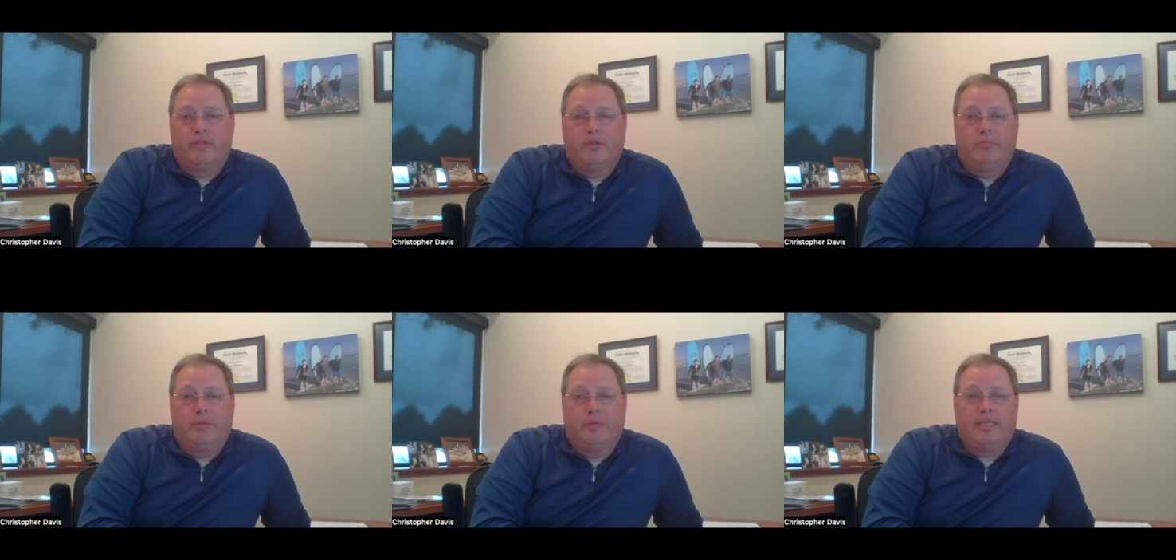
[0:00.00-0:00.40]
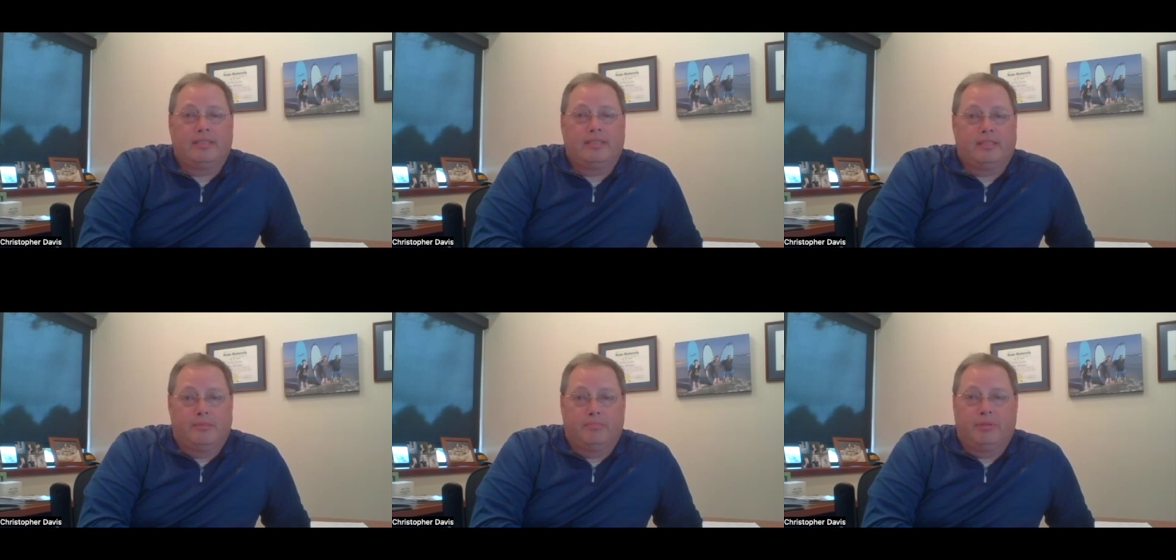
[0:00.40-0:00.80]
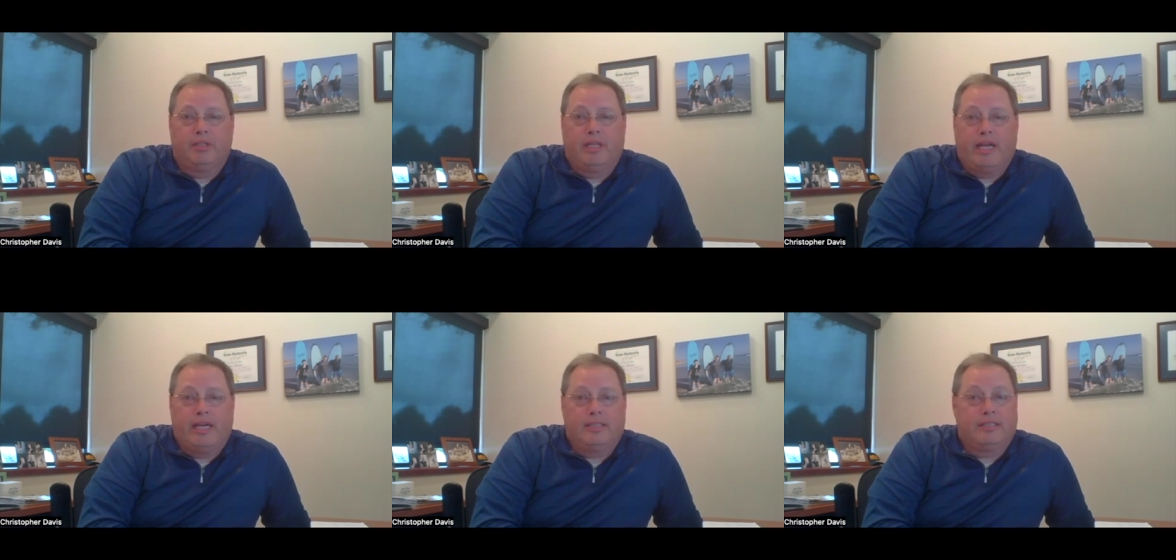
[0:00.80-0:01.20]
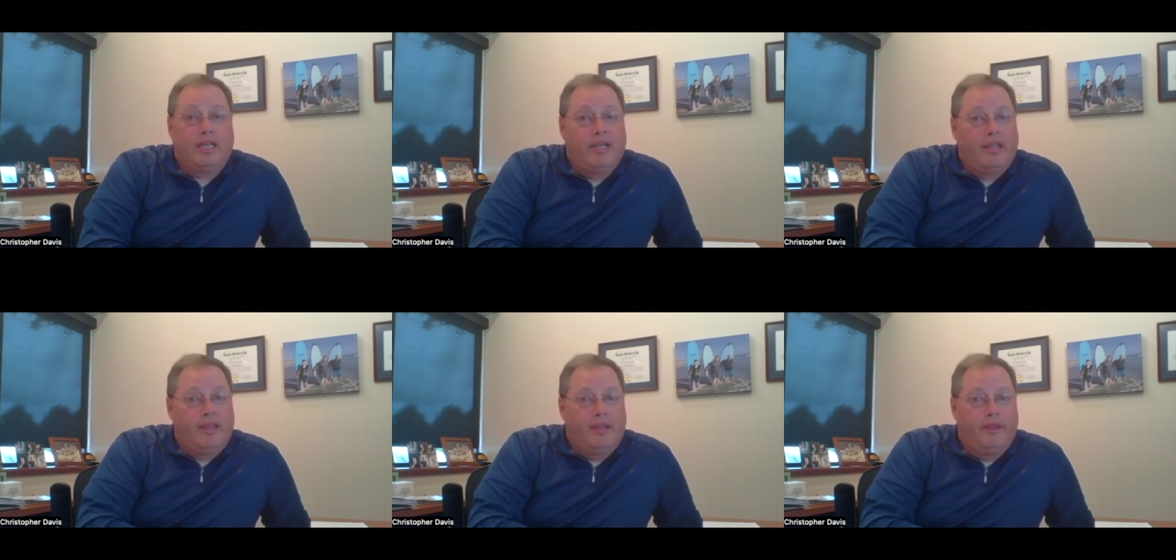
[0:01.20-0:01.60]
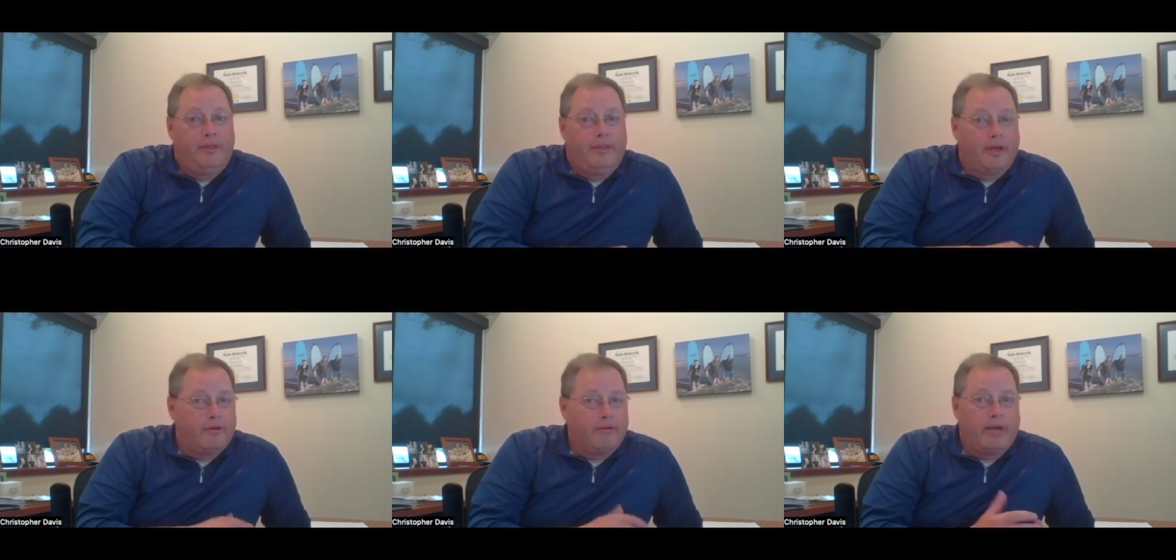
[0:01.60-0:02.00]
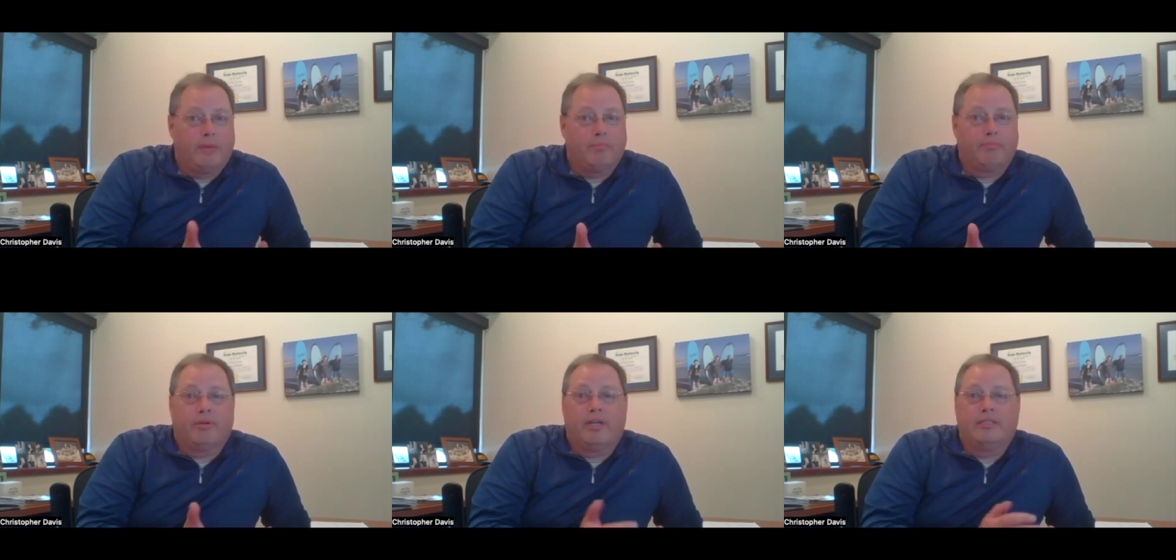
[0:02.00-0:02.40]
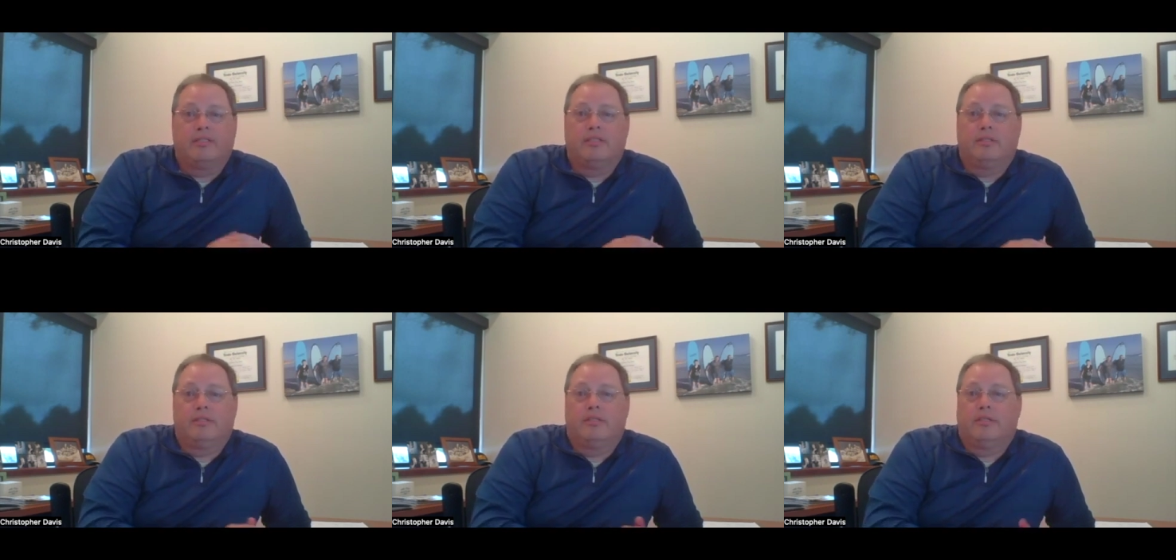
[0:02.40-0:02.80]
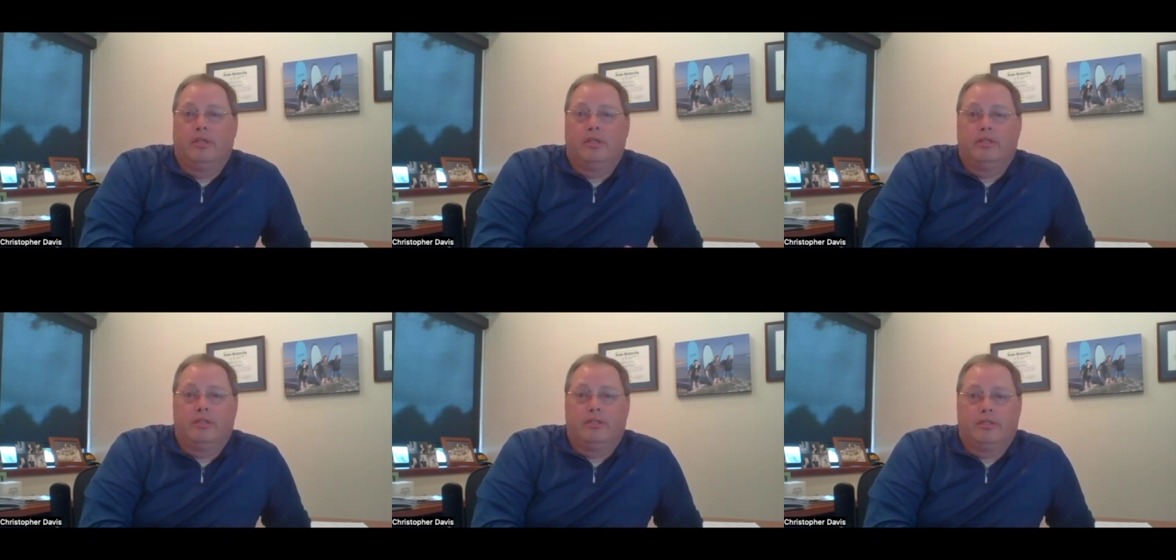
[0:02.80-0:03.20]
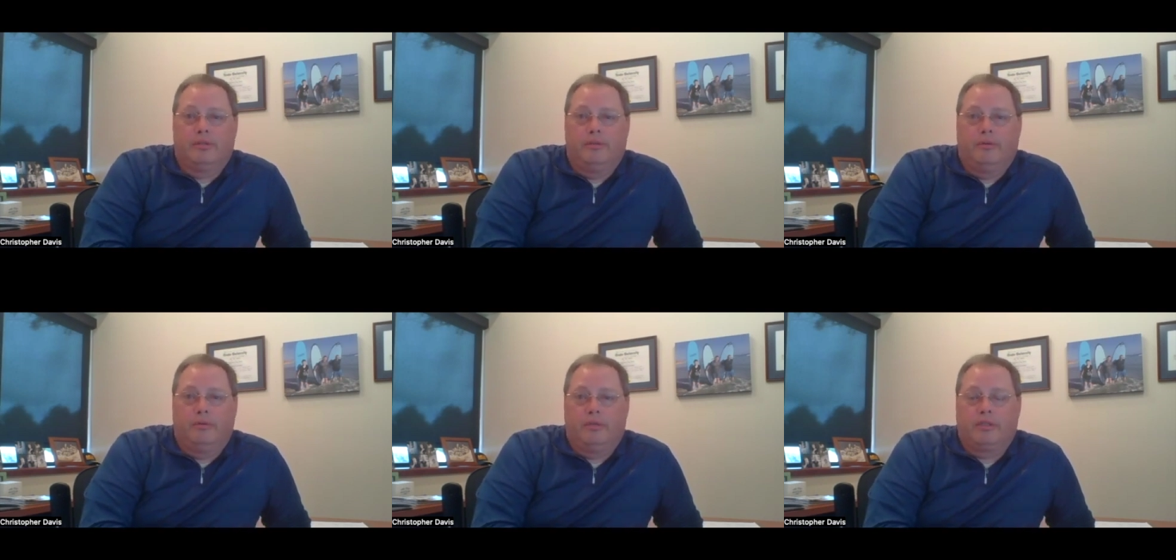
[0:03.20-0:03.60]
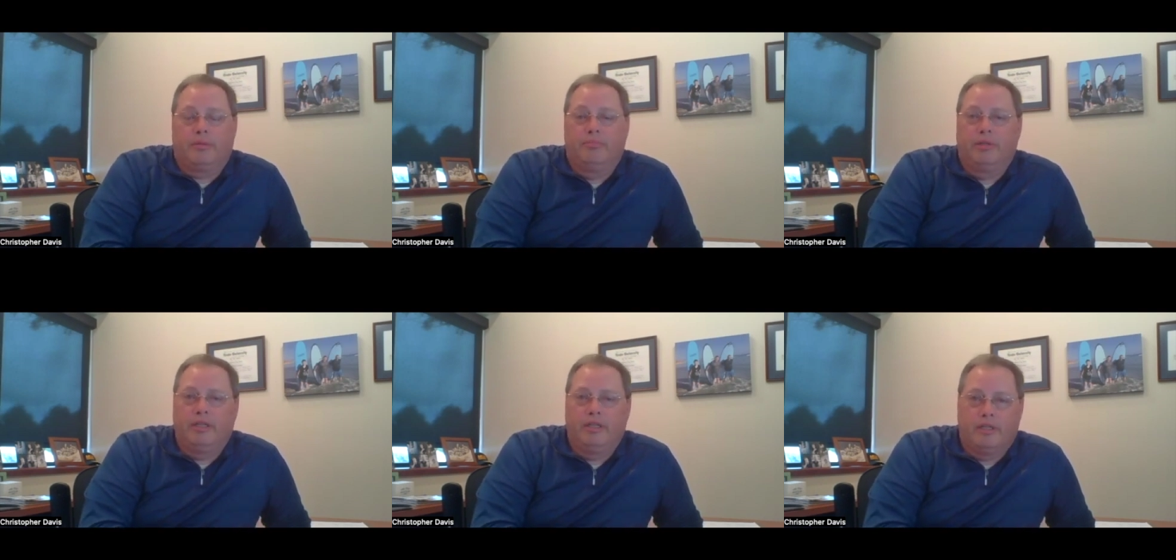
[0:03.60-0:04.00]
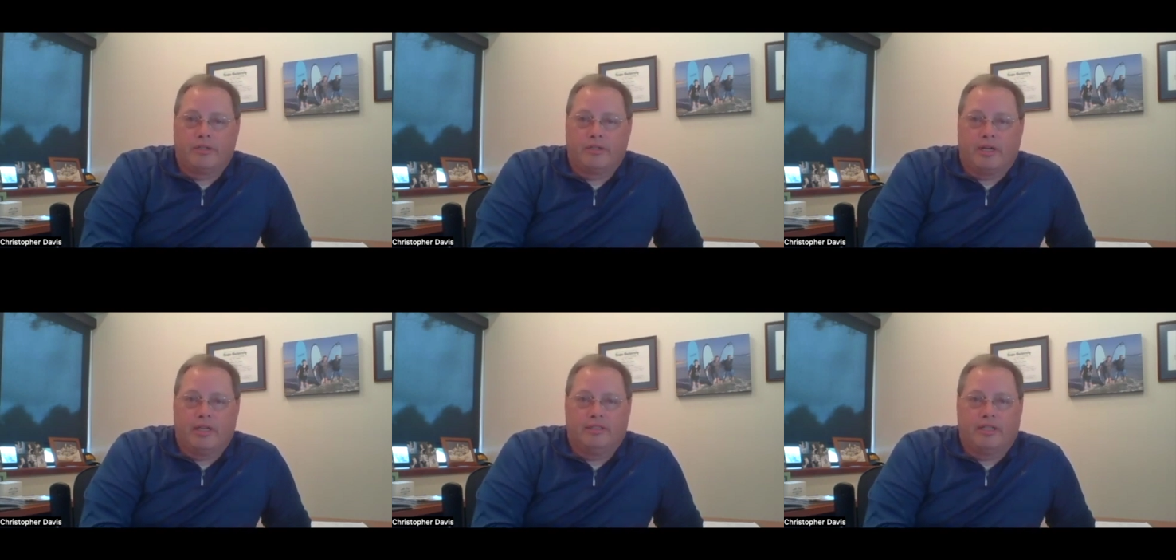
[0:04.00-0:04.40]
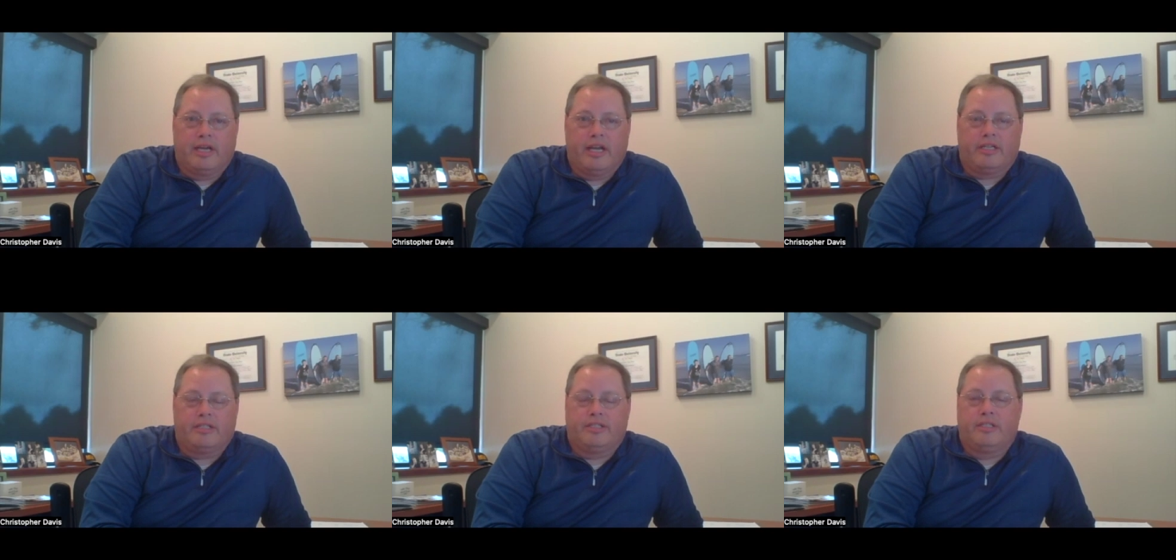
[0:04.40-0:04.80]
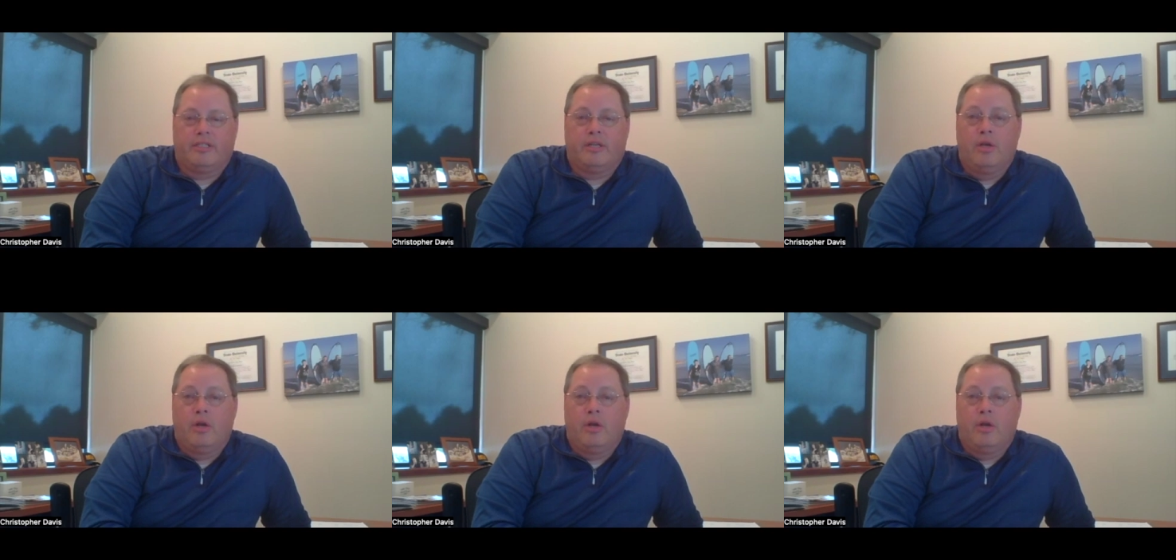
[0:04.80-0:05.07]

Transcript: could be as simple as they're not present to complete a transaction,